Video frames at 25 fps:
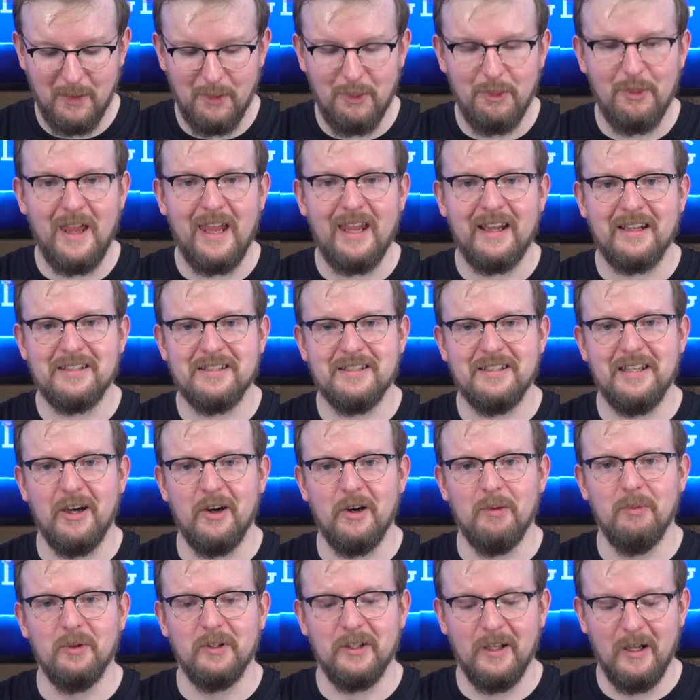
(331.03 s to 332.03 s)
Thanks,
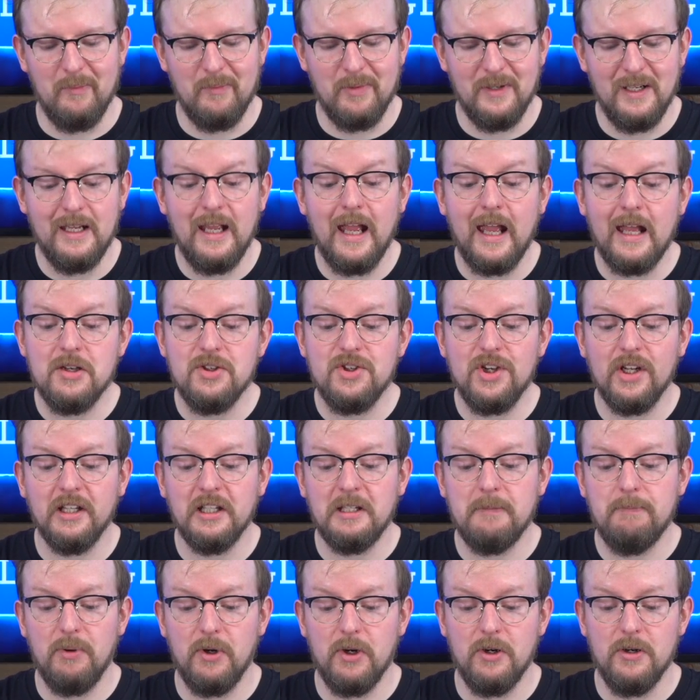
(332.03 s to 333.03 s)
terrible company.
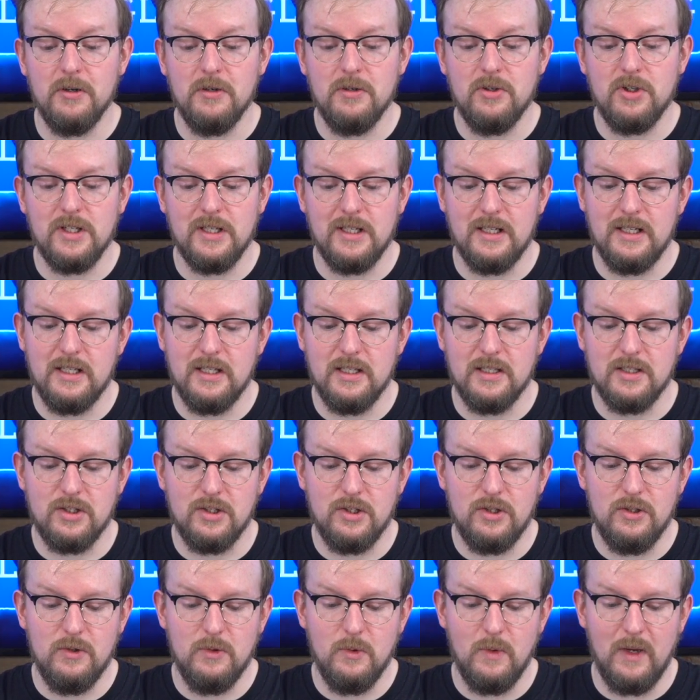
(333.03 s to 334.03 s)
Angelic Purge is
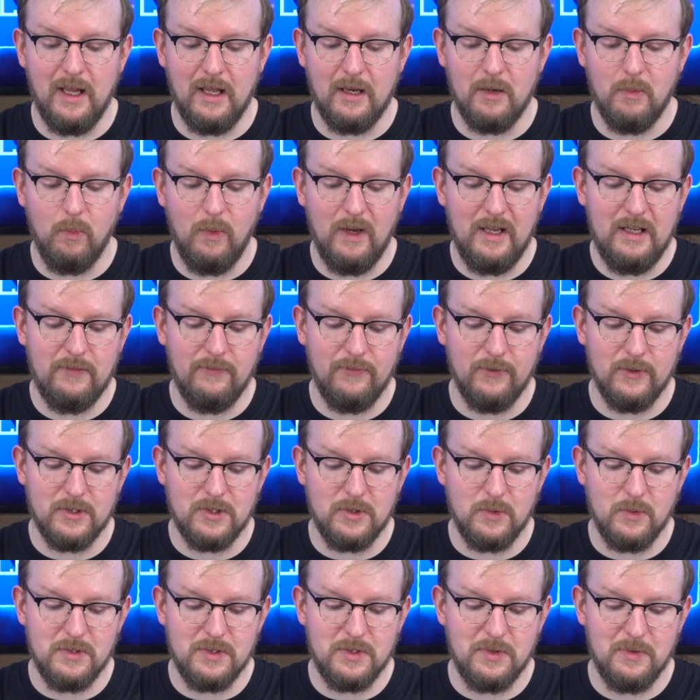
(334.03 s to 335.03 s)
2 and a white for a
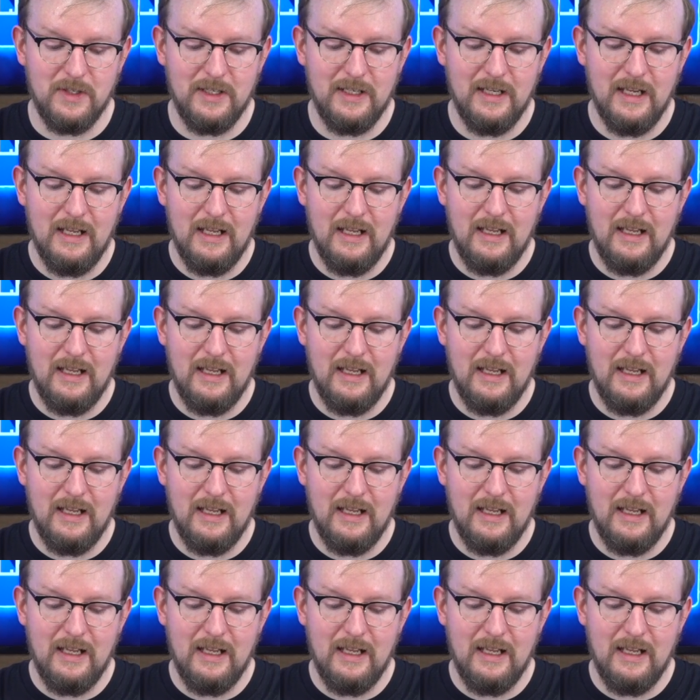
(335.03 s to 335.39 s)
sorcery.